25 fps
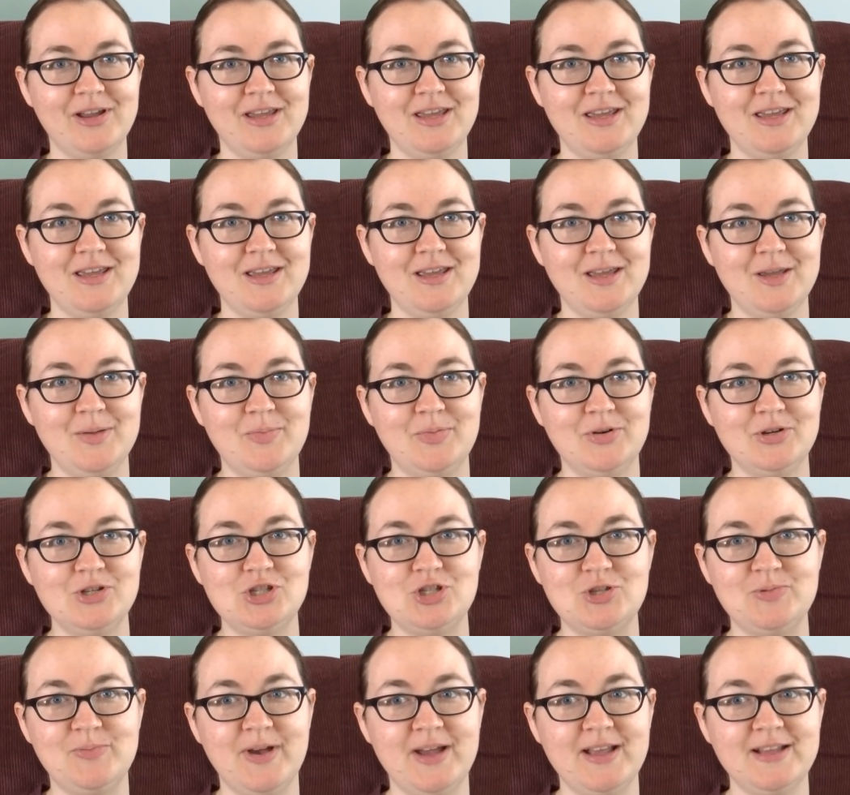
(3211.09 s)
He
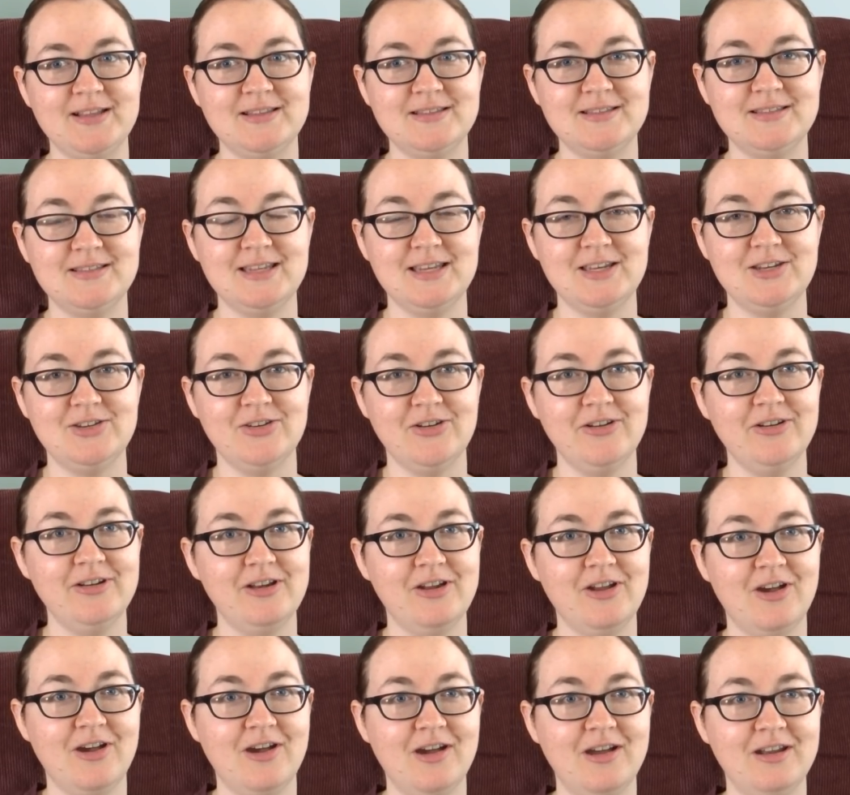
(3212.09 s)
pushed buttons. He turned
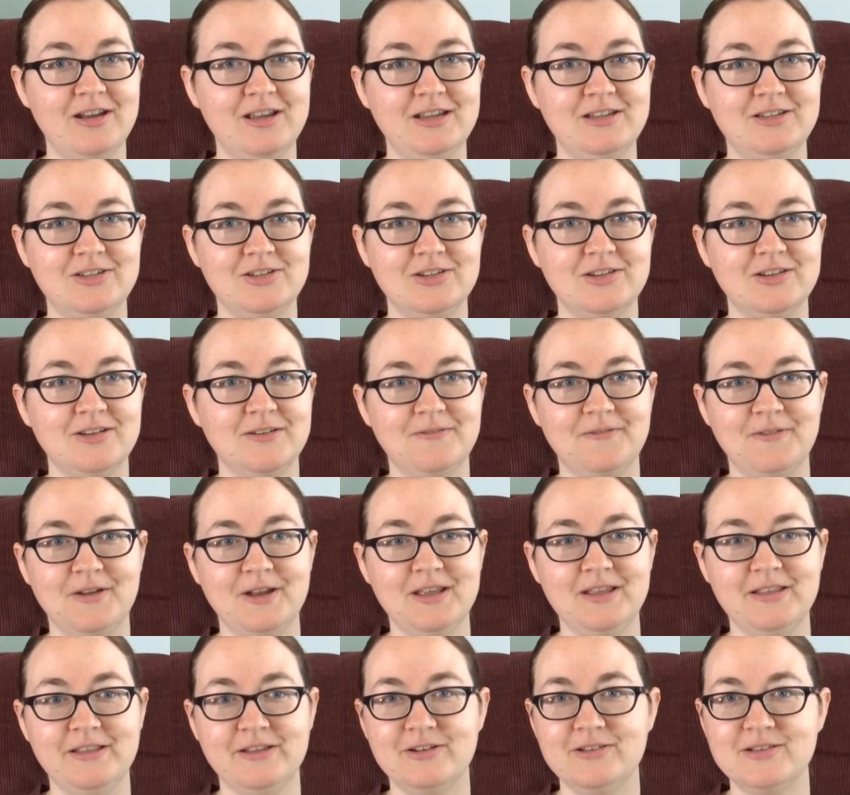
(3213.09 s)
it on. He took a
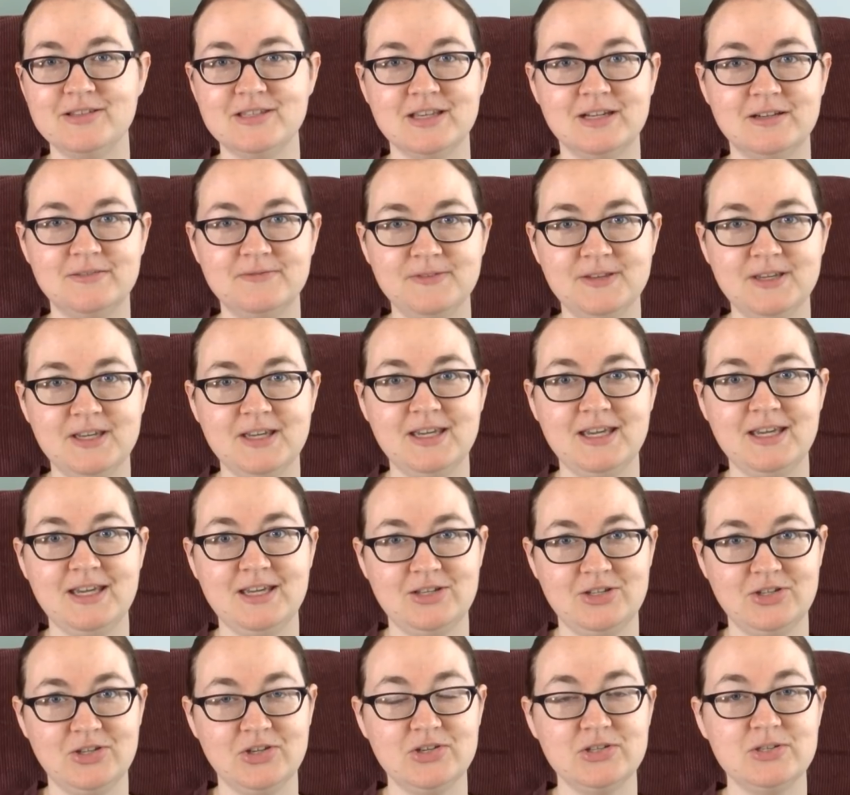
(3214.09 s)
funny little selfie. He
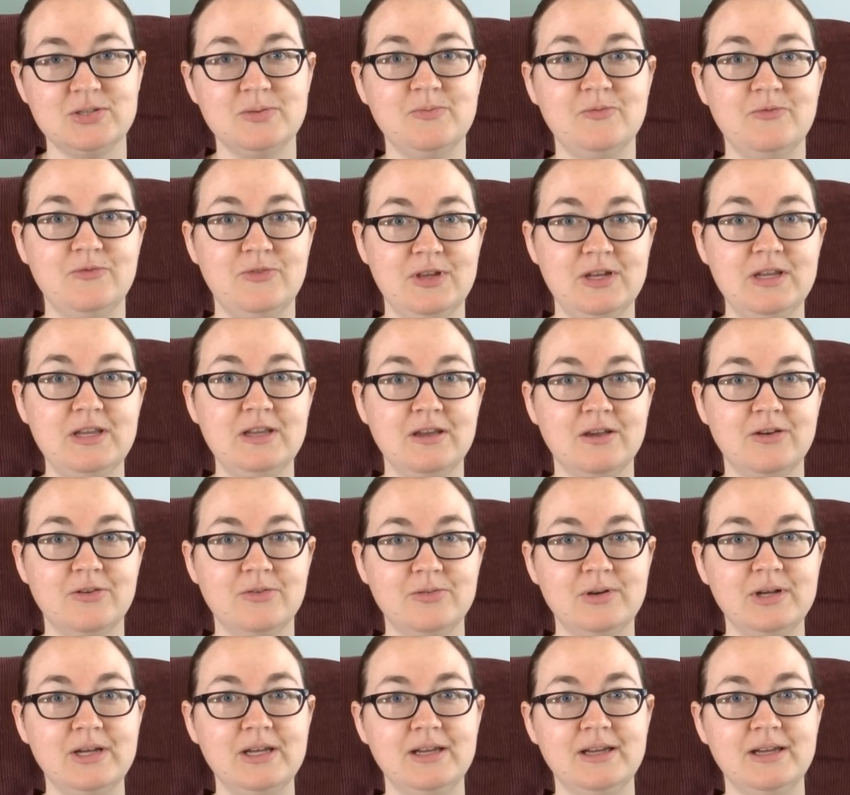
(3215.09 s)
took some video,